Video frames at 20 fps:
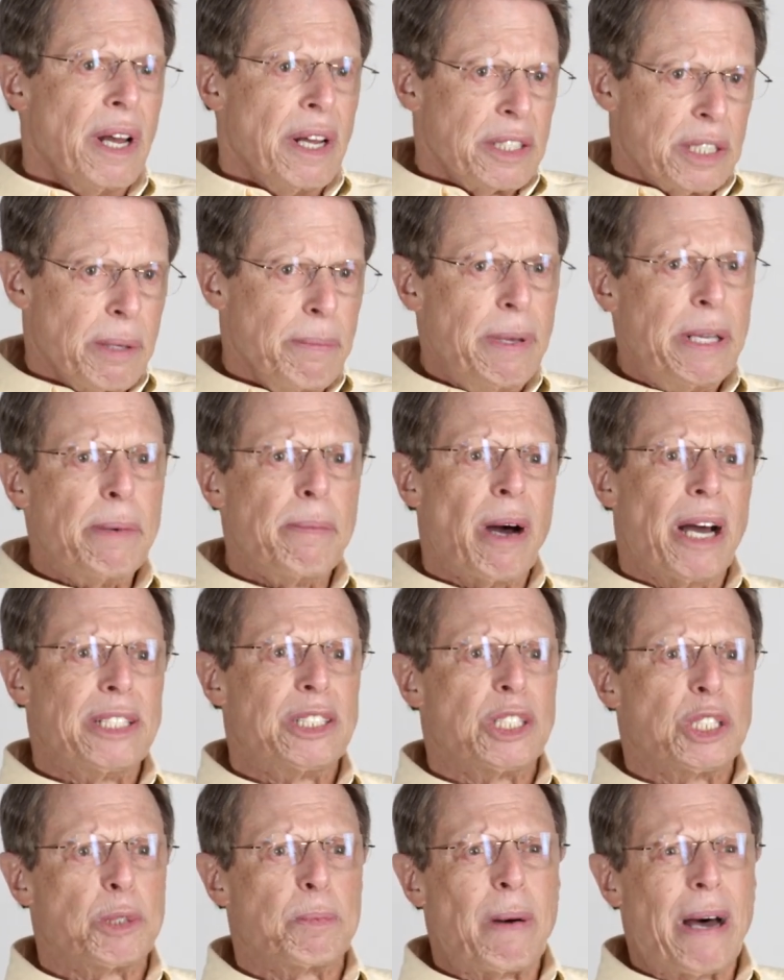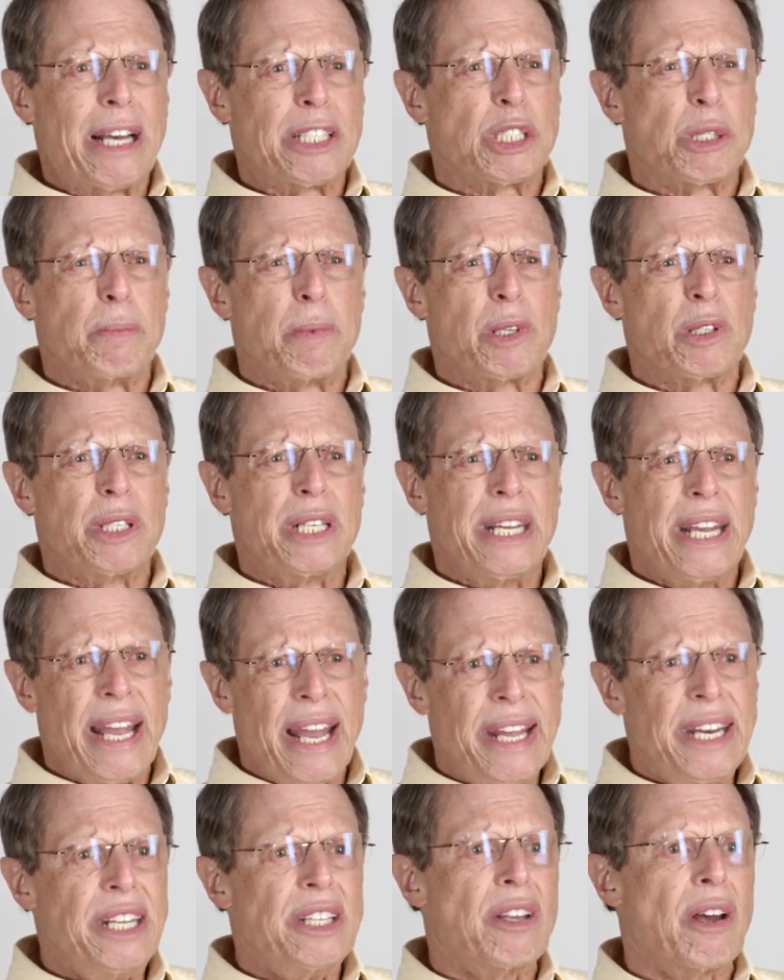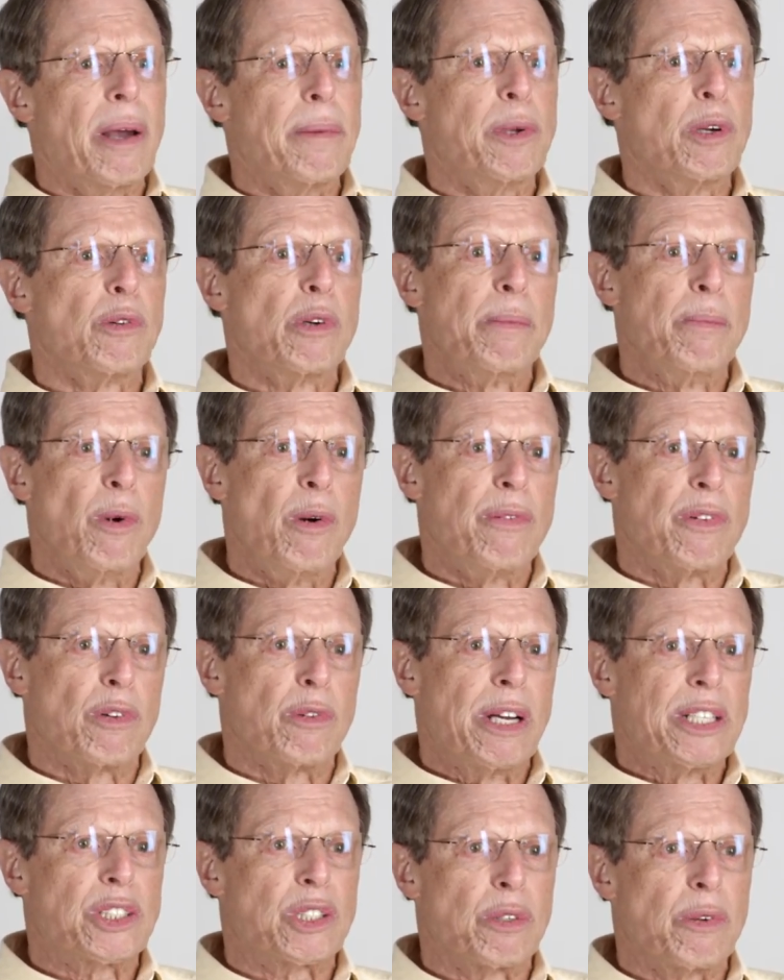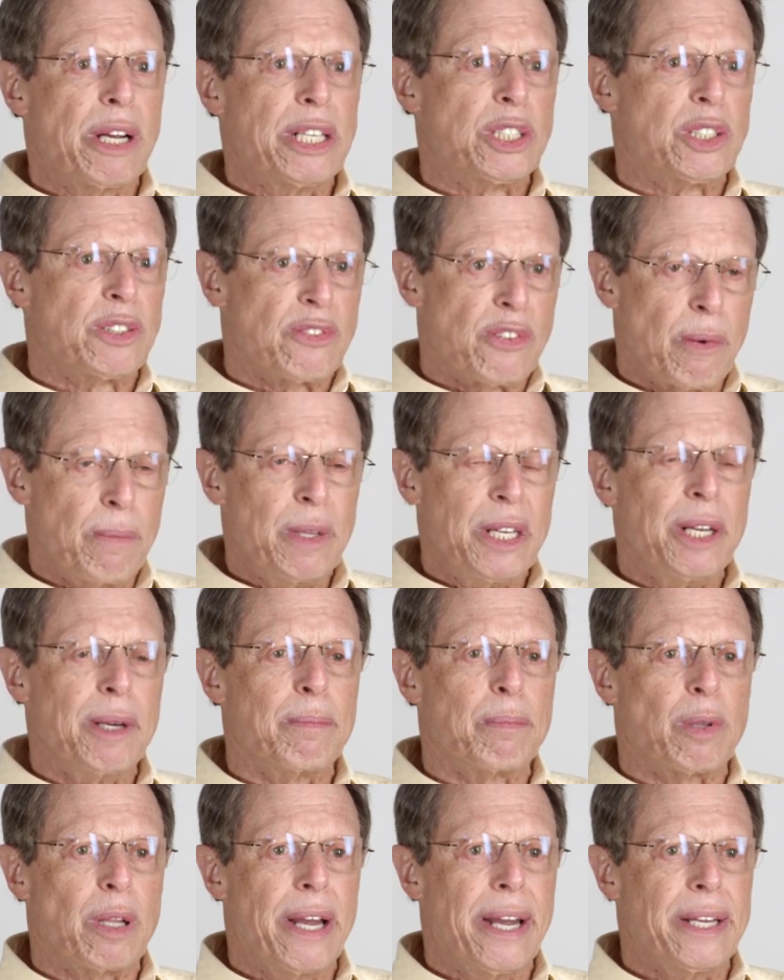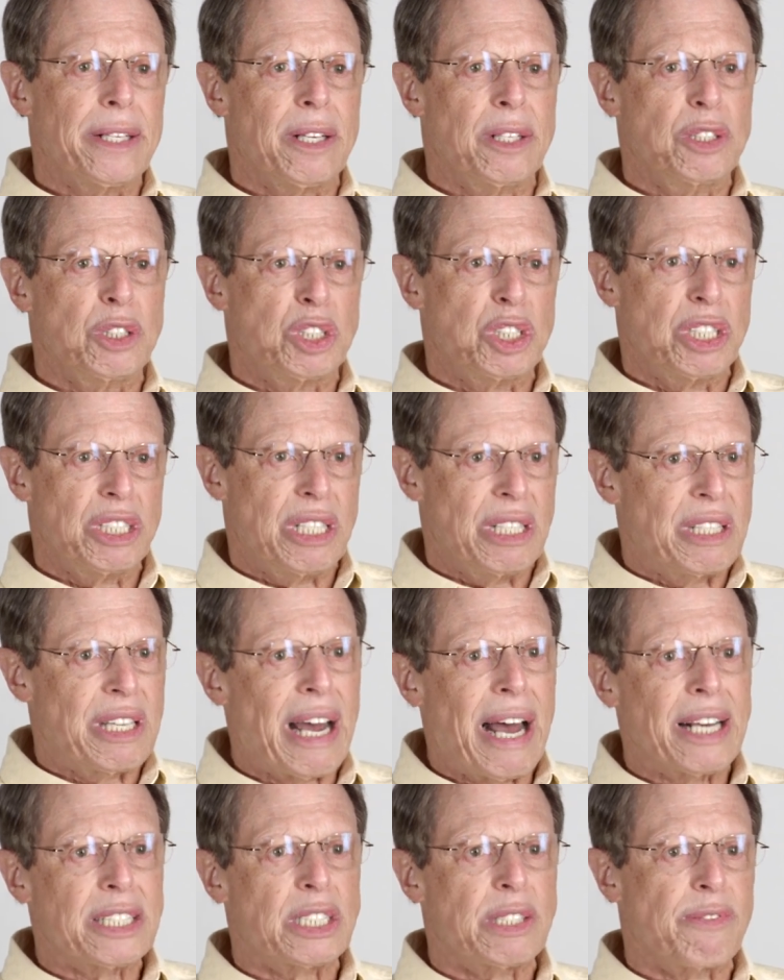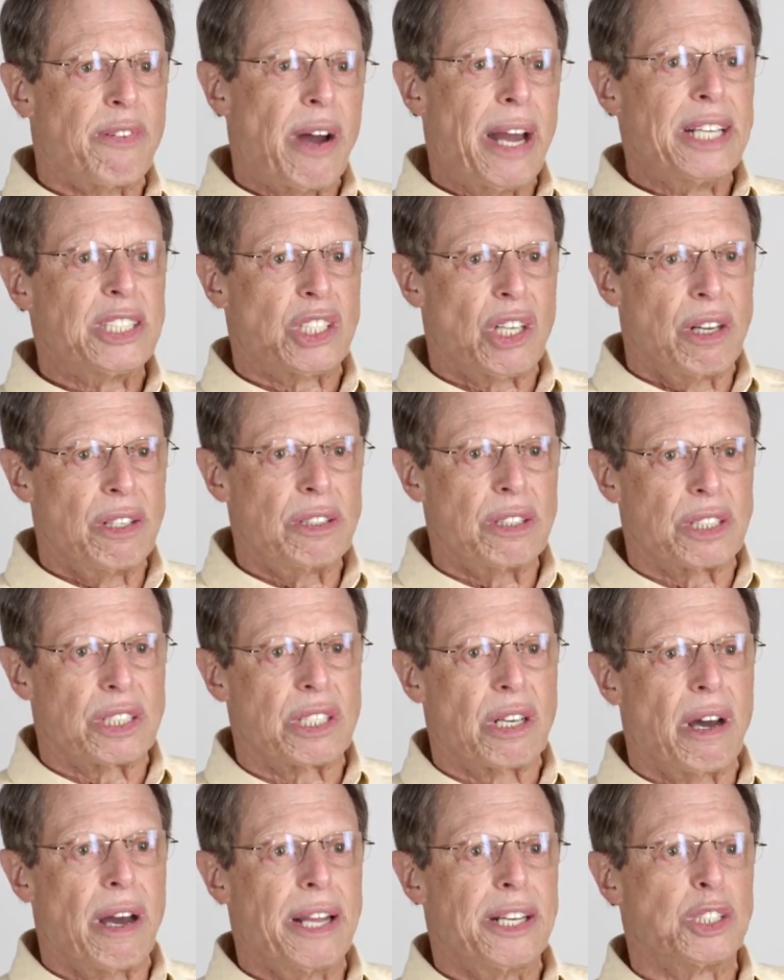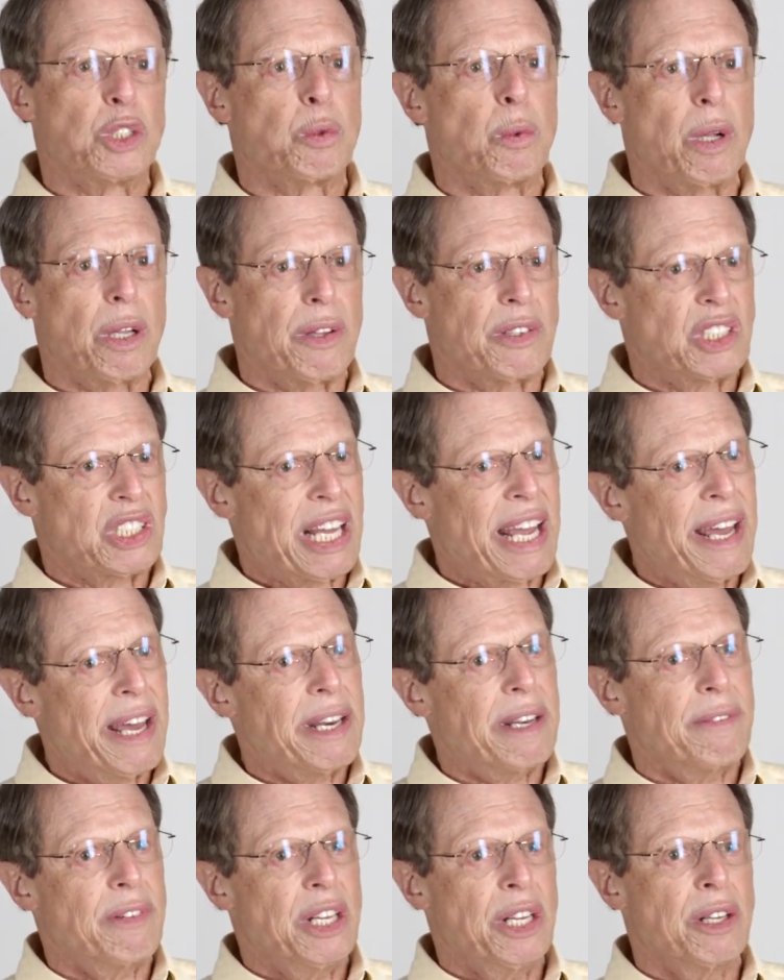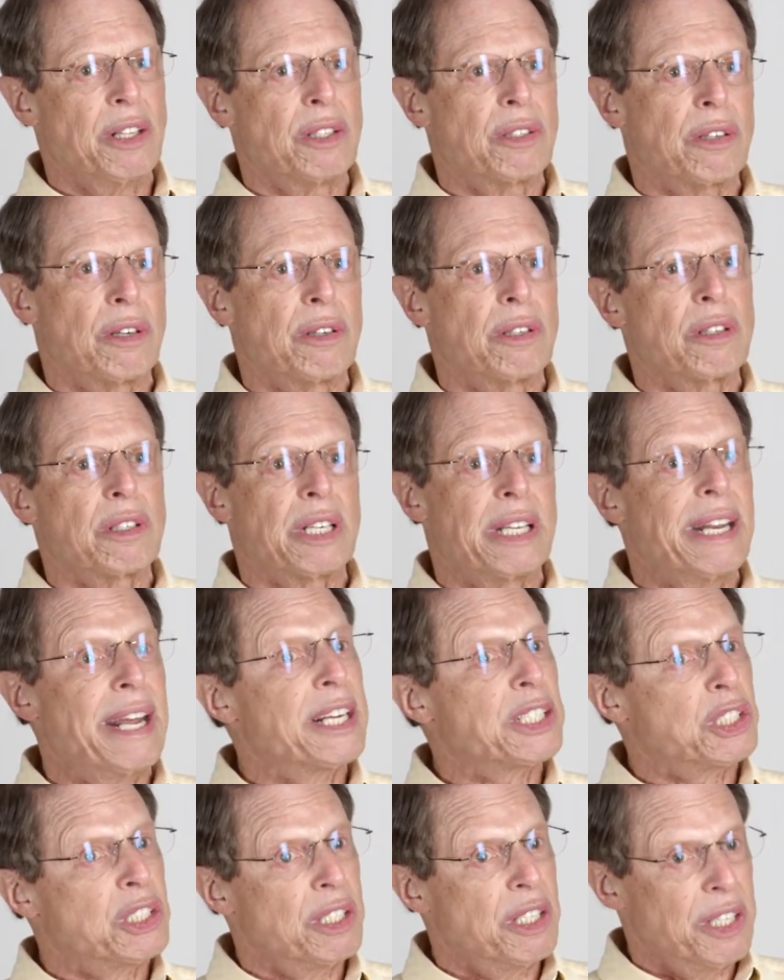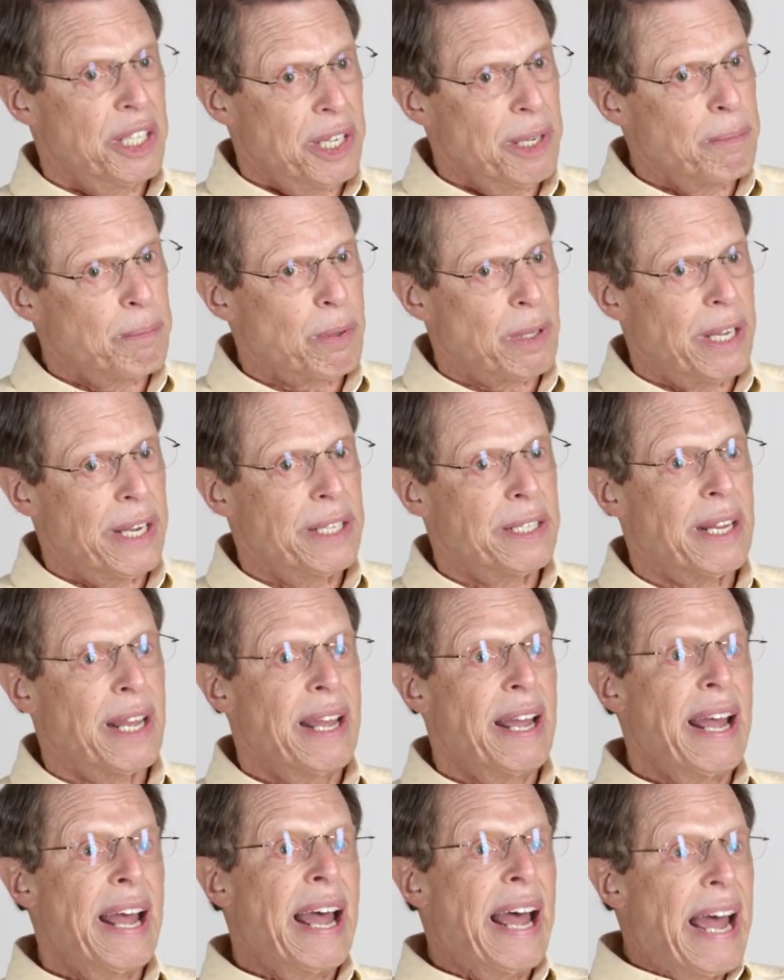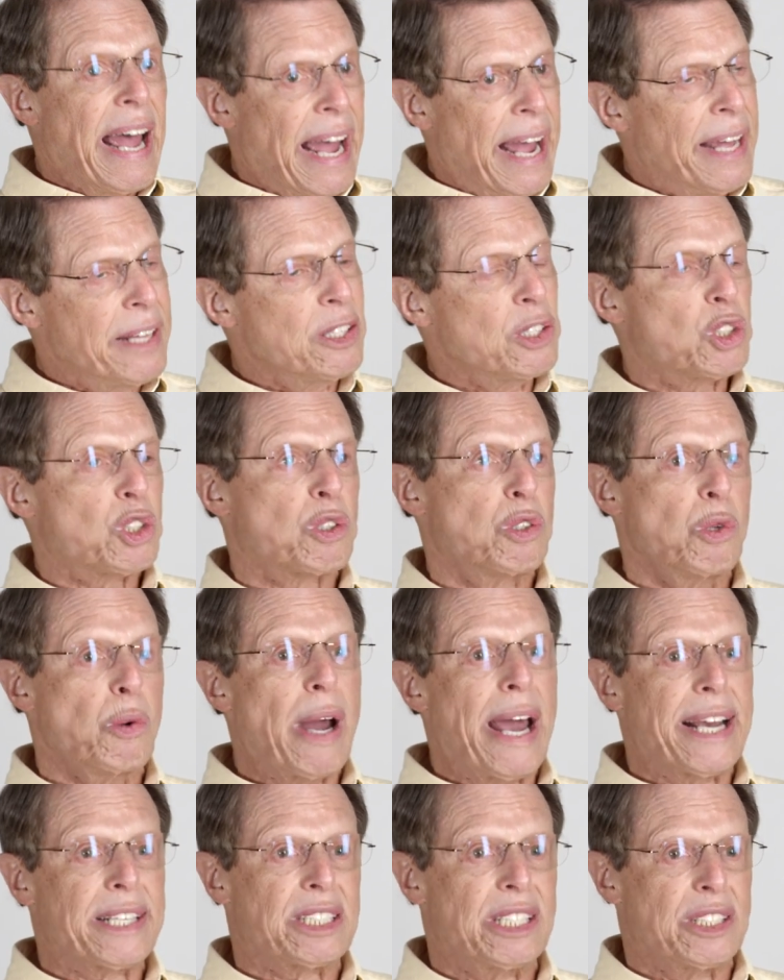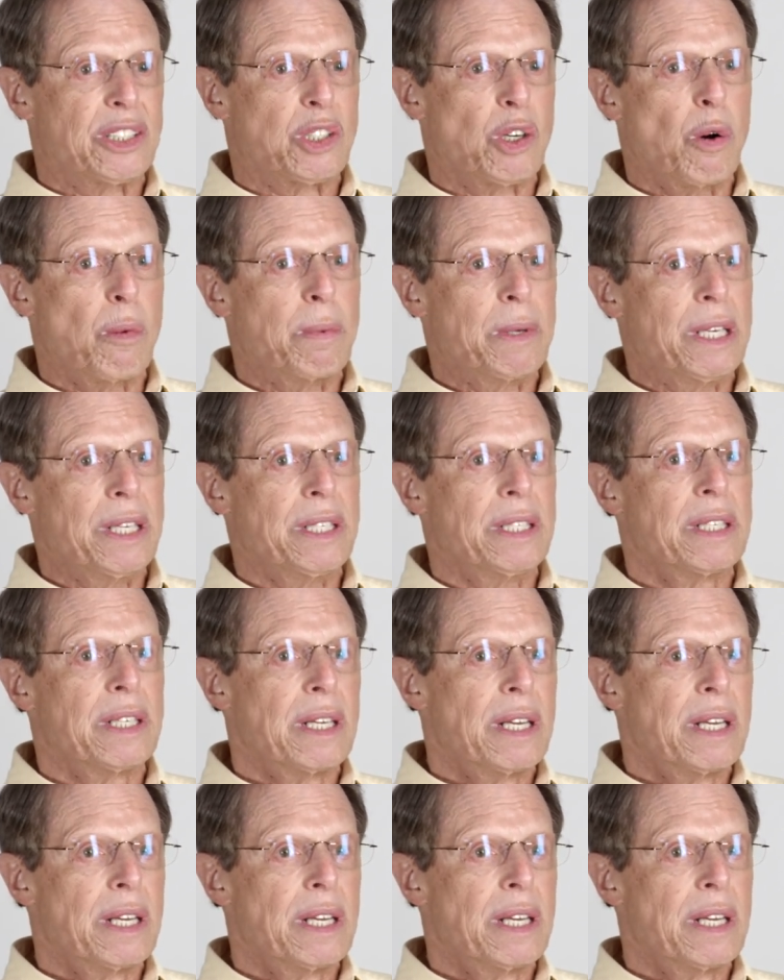To minimize this possibility, anytime you remove the restoration from the implant, you should detoxify its underside as well as the head of the internal connection to the implant and the screw access opening.